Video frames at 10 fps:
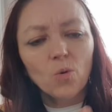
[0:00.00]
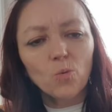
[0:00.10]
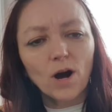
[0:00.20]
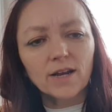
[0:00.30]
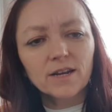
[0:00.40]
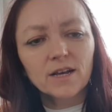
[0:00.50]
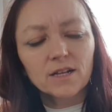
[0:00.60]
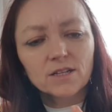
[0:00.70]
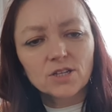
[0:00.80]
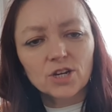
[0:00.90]

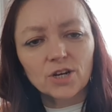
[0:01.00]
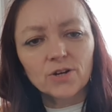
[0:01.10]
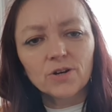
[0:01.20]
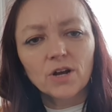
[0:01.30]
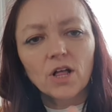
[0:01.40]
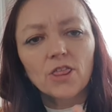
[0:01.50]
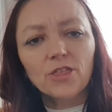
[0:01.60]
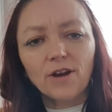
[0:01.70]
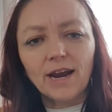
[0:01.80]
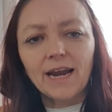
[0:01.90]
1, 2,
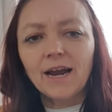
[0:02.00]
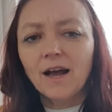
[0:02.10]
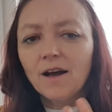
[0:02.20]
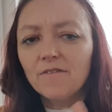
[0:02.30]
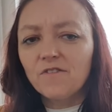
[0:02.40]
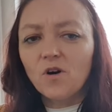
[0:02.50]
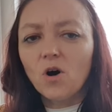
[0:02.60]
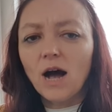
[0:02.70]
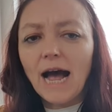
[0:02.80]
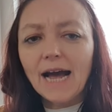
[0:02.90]
3,
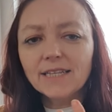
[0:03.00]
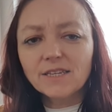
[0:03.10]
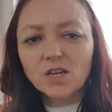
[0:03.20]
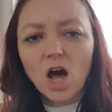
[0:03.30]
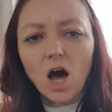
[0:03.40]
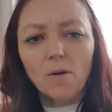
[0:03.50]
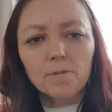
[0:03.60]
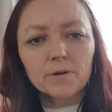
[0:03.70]
4. And stop.